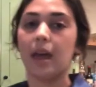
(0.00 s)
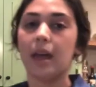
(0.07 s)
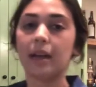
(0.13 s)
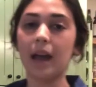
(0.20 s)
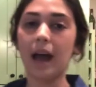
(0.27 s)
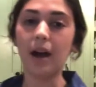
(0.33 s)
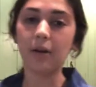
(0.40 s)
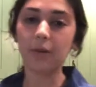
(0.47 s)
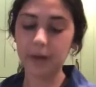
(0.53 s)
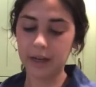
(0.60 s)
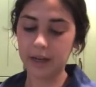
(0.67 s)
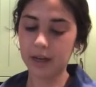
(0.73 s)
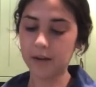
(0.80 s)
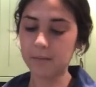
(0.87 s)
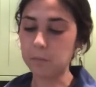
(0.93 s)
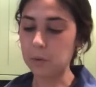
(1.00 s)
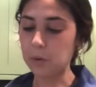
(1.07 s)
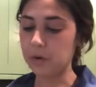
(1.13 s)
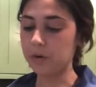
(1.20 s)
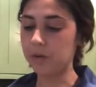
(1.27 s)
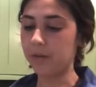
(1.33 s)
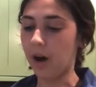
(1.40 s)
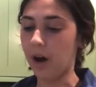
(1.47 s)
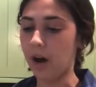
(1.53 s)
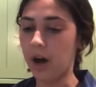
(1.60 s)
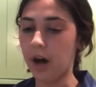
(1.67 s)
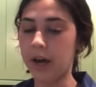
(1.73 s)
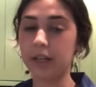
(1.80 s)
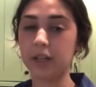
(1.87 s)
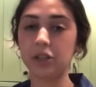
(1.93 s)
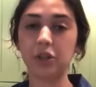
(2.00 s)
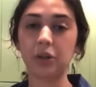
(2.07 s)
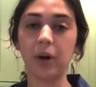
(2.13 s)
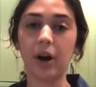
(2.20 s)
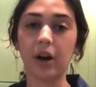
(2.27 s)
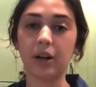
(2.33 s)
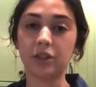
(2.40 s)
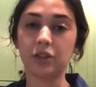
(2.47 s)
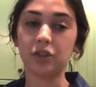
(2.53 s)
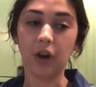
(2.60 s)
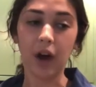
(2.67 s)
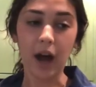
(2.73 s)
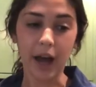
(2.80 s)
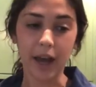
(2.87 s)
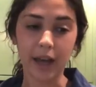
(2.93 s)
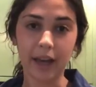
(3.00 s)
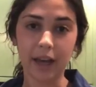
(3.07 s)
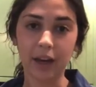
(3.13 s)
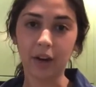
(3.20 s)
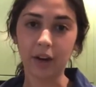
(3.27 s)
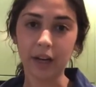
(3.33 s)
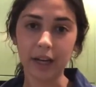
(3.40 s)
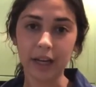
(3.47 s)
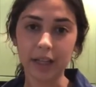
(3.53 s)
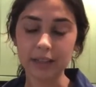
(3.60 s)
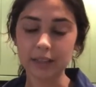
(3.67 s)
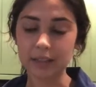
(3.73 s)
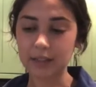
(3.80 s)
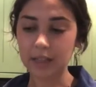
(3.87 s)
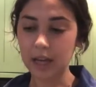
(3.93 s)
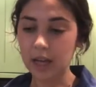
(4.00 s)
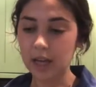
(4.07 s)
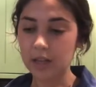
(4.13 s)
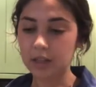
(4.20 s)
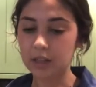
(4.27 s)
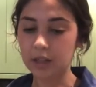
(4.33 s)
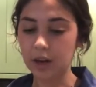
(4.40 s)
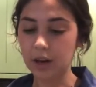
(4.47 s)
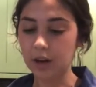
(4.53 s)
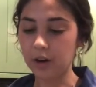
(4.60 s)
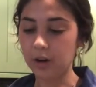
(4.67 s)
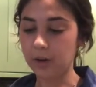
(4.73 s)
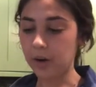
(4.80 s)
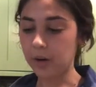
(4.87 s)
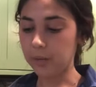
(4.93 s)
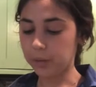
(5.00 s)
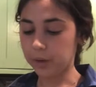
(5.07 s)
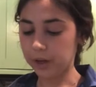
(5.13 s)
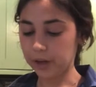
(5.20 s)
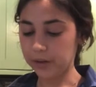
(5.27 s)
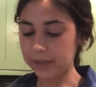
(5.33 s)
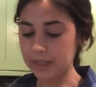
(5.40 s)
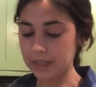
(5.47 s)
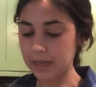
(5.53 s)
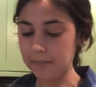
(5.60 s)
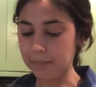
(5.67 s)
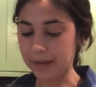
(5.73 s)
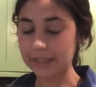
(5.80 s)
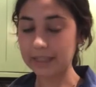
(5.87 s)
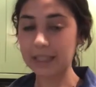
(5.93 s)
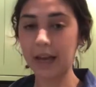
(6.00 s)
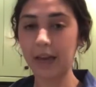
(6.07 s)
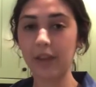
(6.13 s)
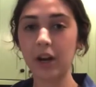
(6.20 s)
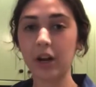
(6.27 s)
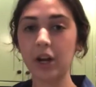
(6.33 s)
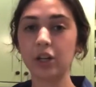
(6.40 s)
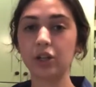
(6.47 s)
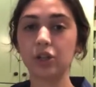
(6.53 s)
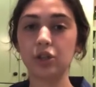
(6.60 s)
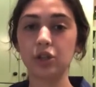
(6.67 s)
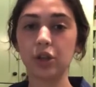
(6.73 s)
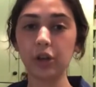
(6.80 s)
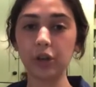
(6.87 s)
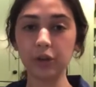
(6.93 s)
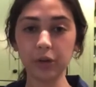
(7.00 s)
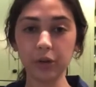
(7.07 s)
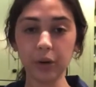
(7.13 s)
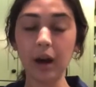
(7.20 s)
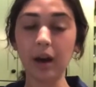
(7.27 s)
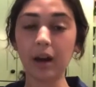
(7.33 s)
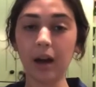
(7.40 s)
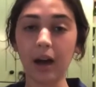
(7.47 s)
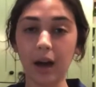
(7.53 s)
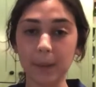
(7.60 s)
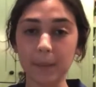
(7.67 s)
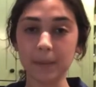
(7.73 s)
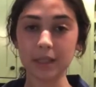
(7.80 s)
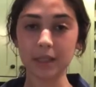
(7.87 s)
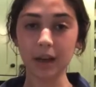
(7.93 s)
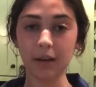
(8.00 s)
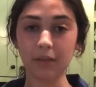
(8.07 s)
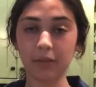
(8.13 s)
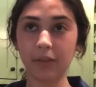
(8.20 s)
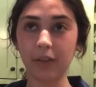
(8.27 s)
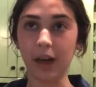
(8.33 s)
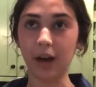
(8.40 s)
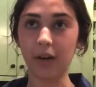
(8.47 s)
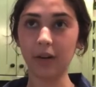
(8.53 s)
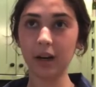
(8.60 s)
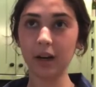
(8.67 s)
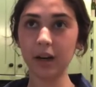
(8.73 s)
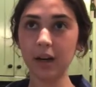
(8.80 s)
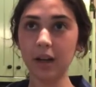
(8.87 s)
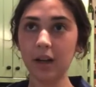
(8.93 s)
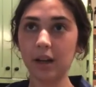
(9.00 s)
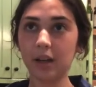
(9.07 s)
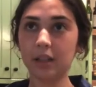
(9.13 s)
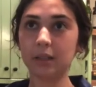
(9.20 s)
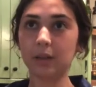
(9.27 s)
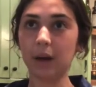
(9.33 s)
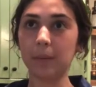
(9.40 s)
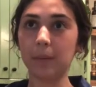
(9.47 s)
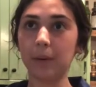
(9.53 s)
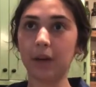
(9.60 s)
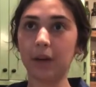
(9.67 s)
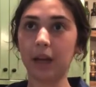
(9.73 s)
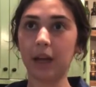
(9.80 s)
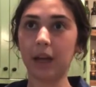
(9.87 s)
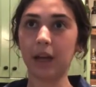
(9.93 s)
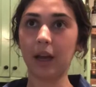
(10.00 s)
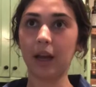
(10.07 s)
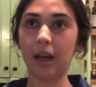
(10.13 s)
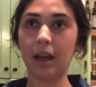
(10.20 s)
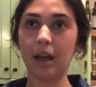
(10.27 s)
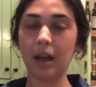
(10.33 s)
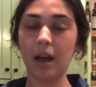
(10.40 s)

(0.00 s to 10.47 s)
now we can move on to our dry ingredients. So we're going to mix together 2 cups of flour. So I put in